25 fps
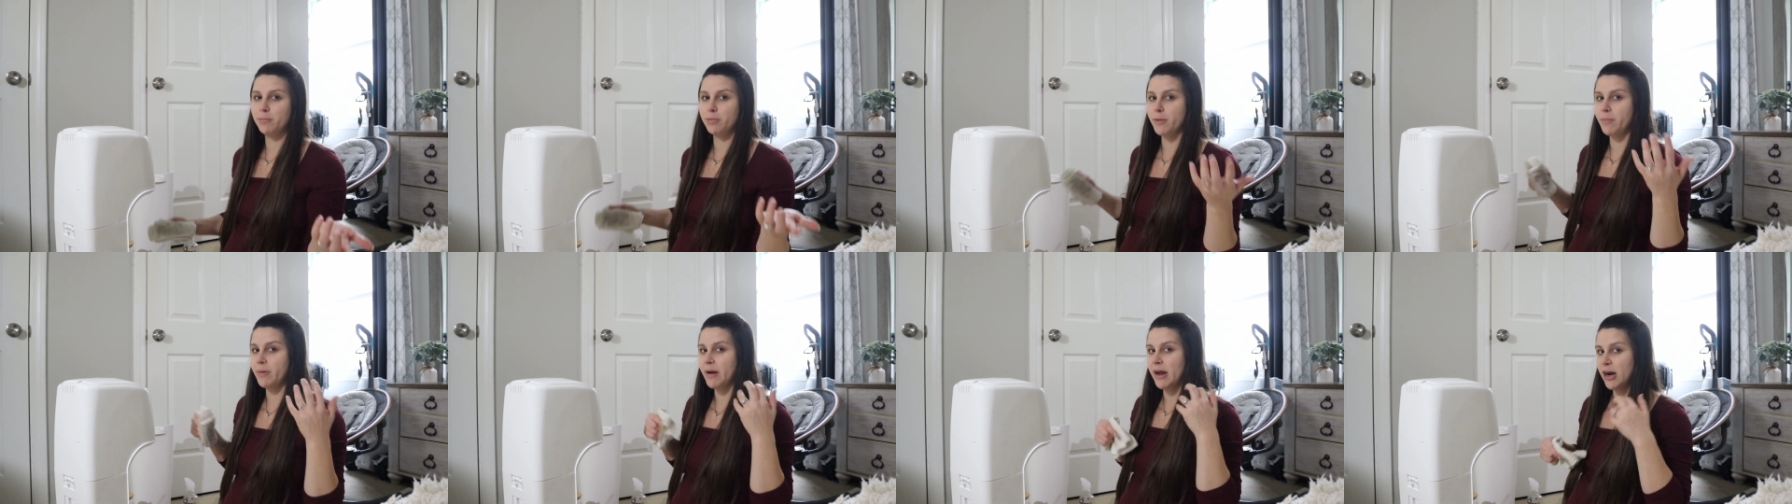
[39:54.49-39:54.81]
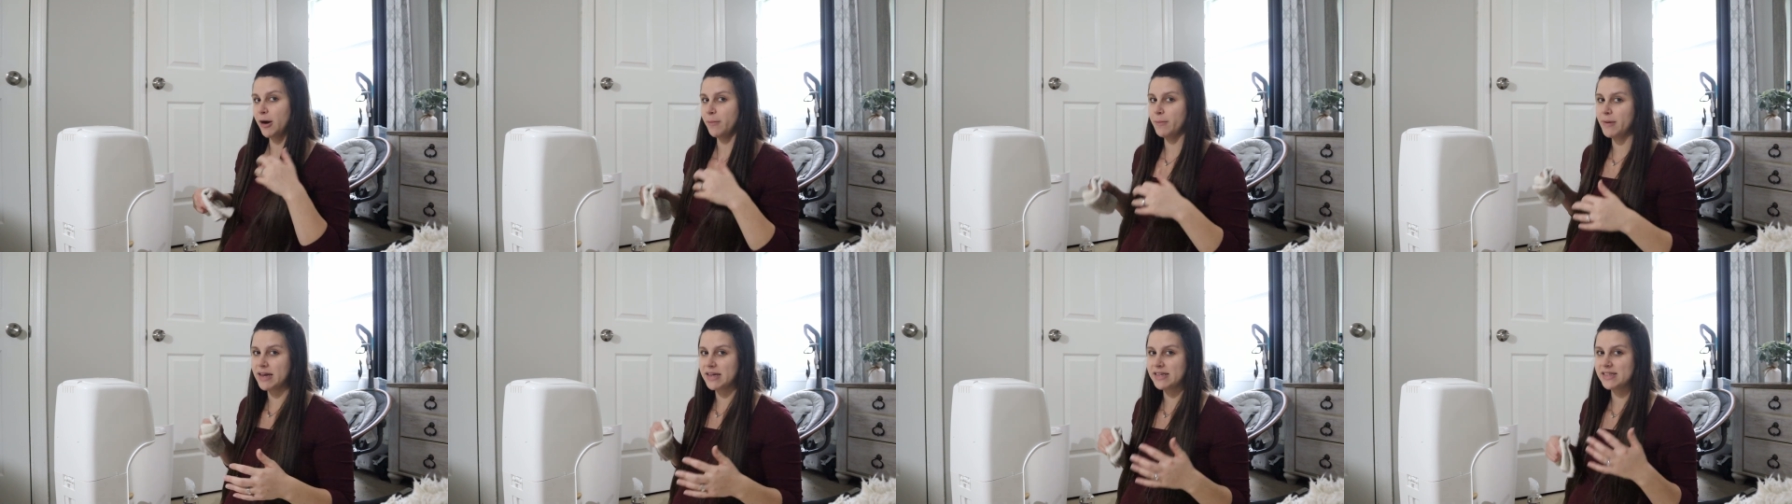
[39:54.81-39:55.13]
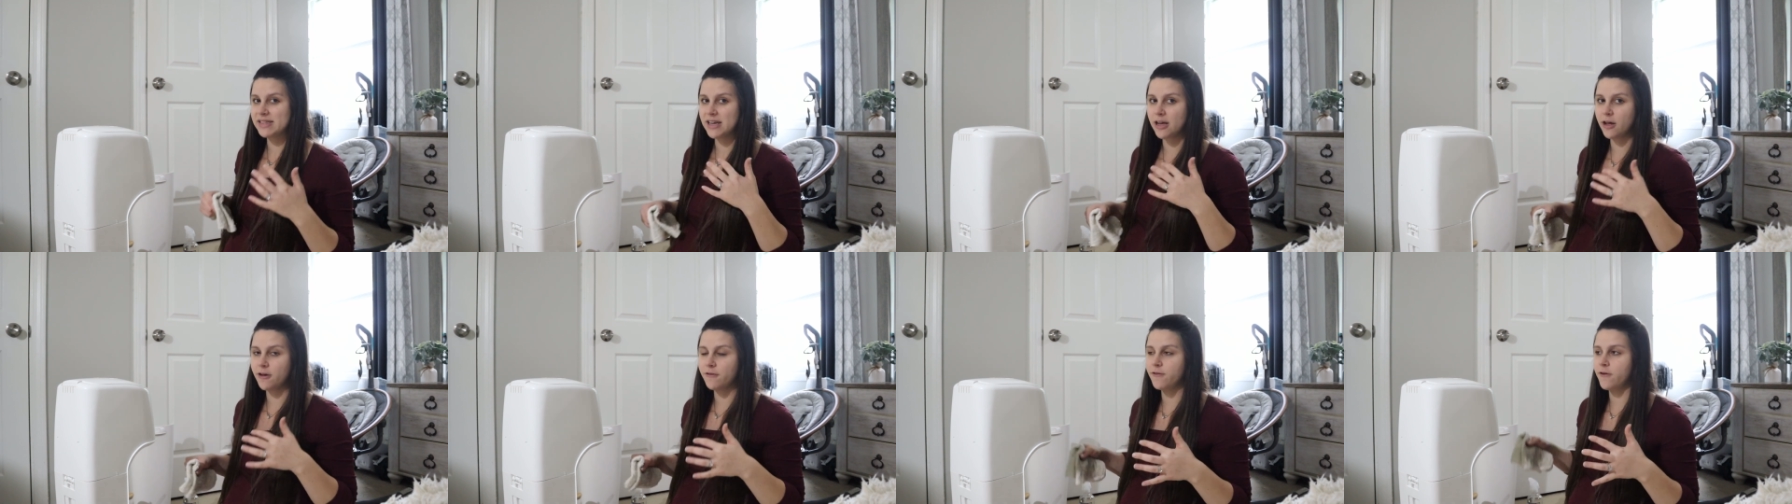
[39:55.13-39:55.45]
prepare
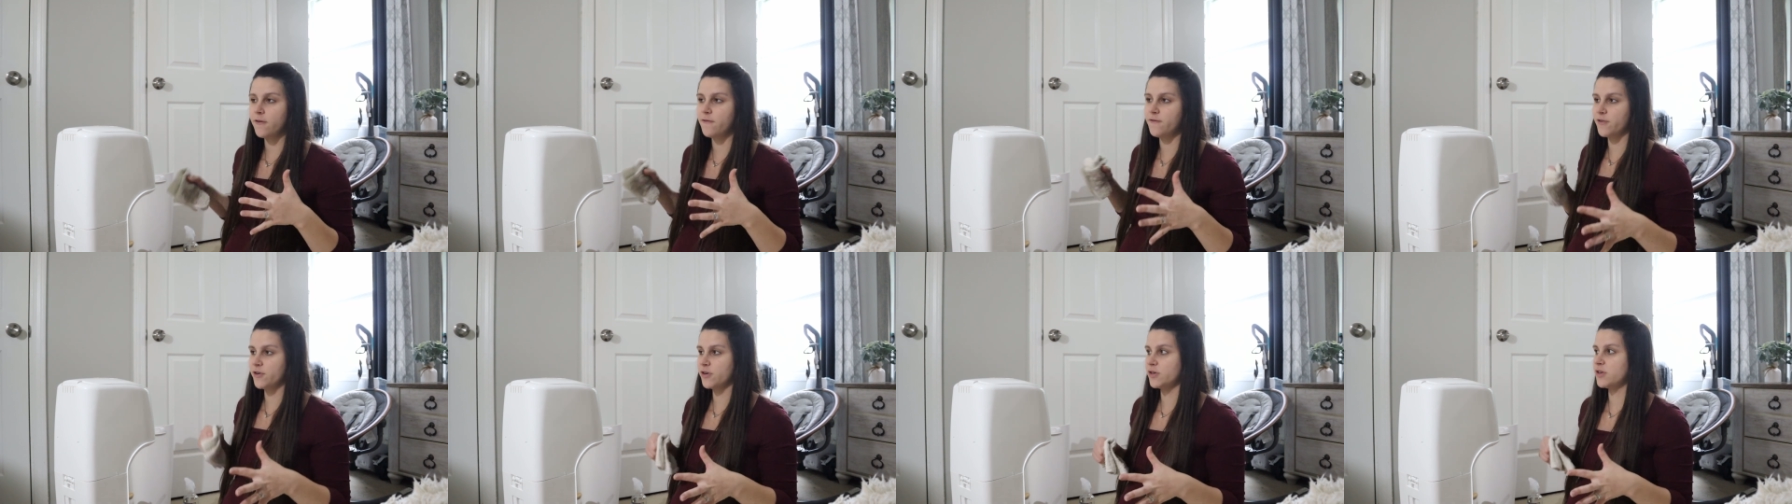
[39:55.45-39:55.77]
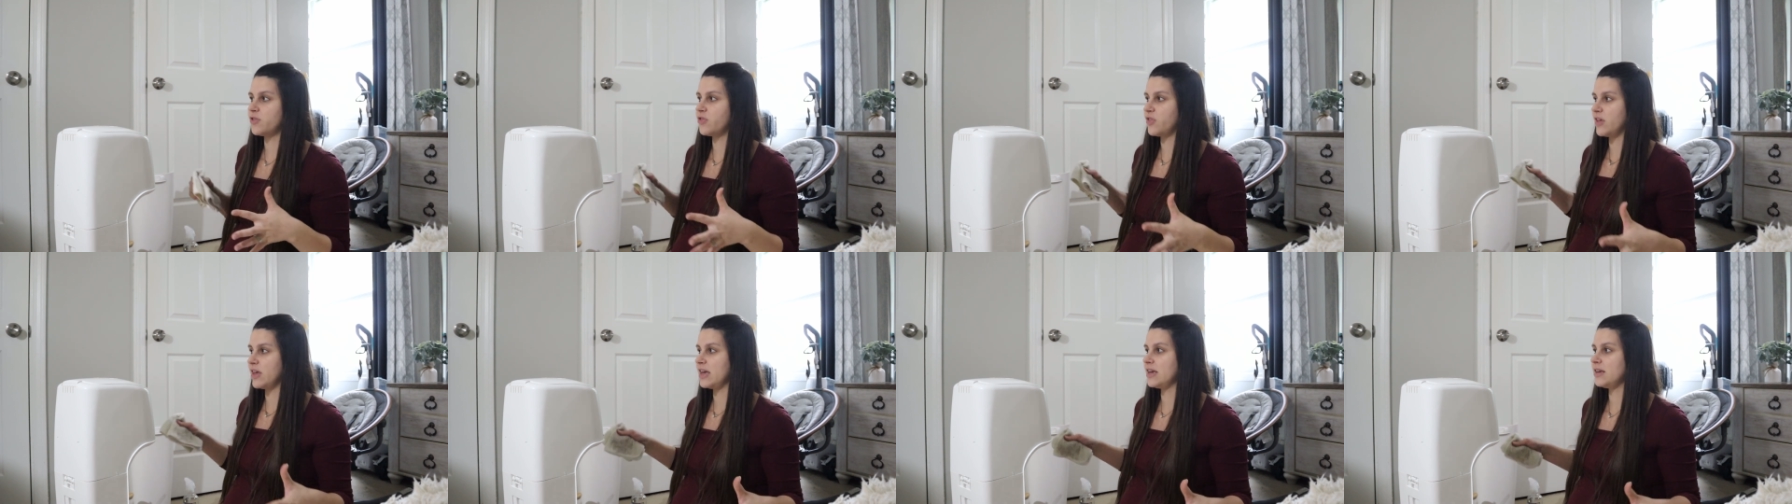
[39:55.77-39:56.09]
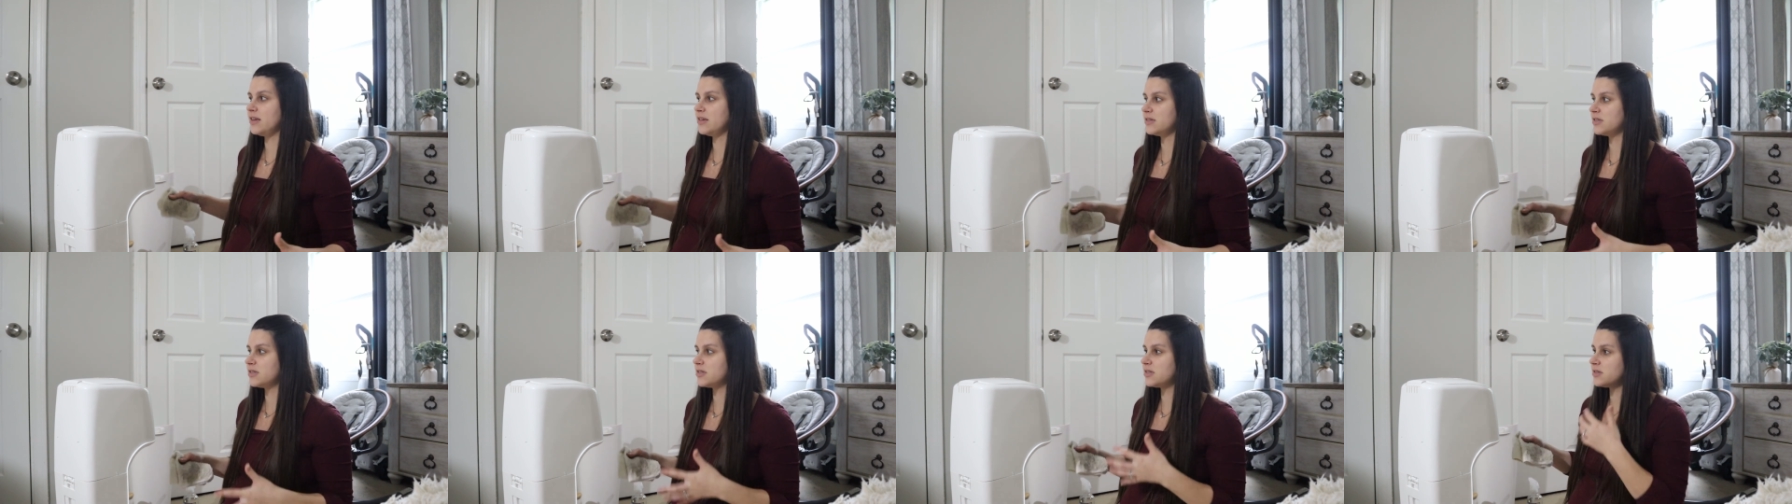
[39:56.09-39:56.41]
myself for
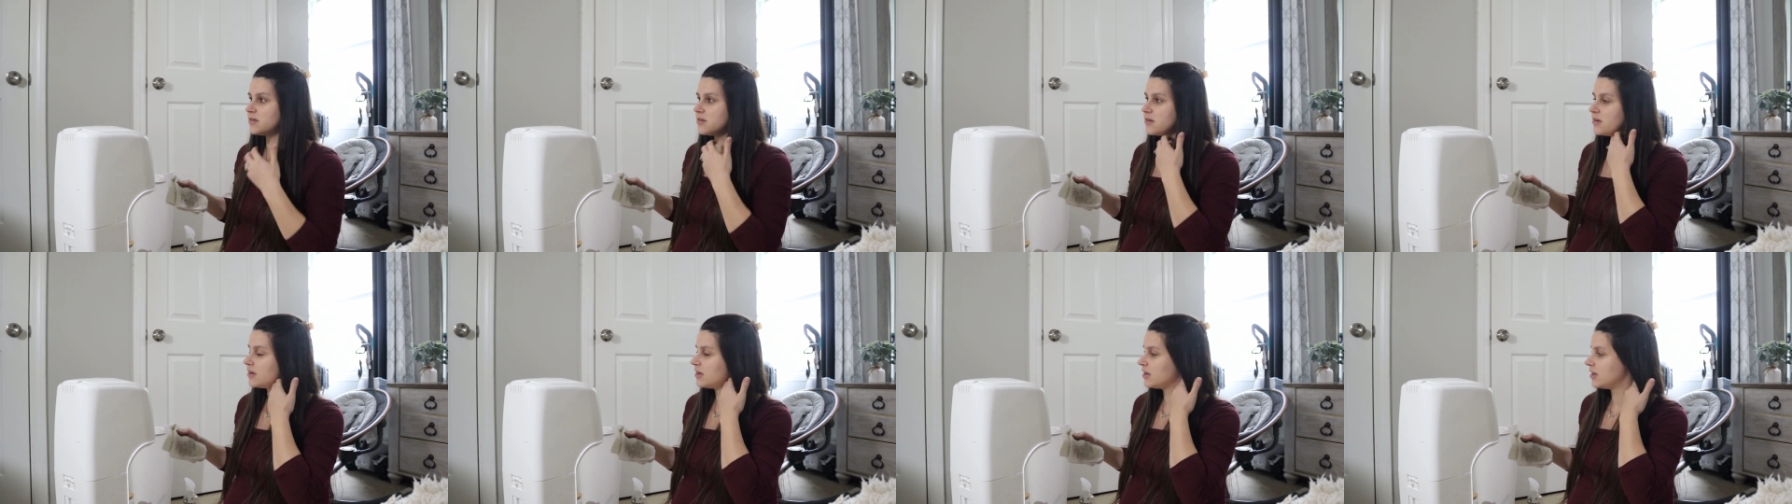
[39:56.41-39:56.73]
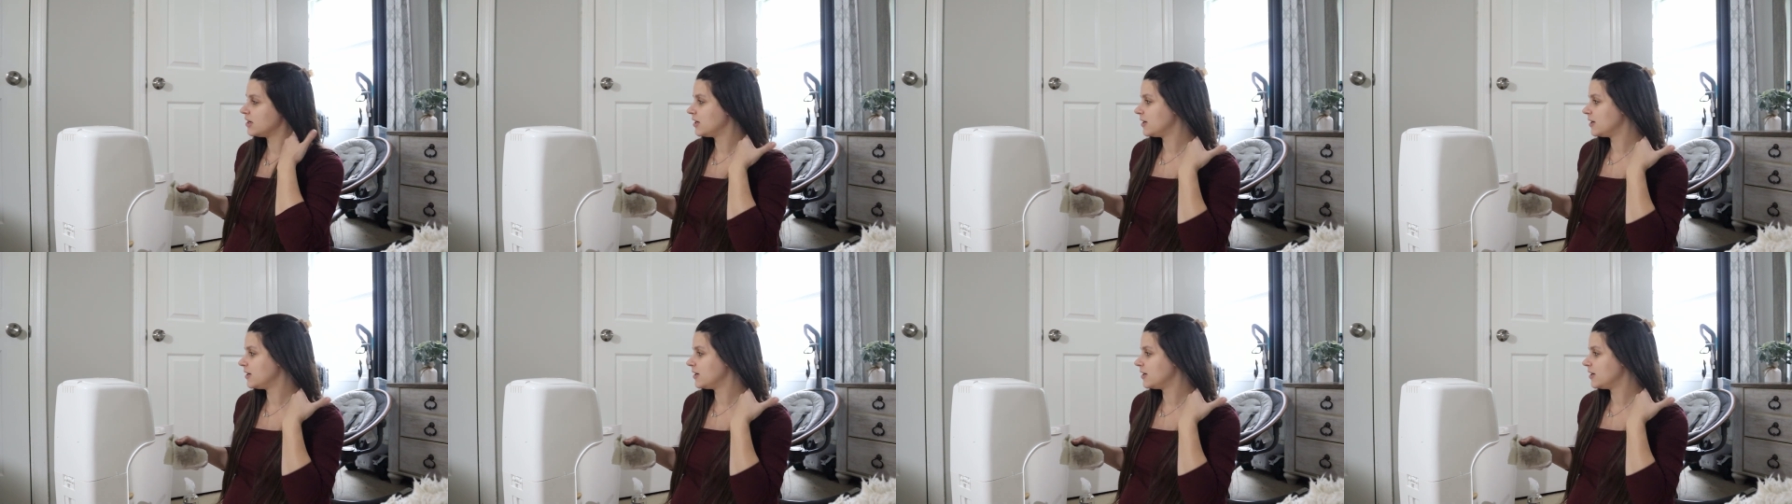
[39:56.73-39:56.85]
things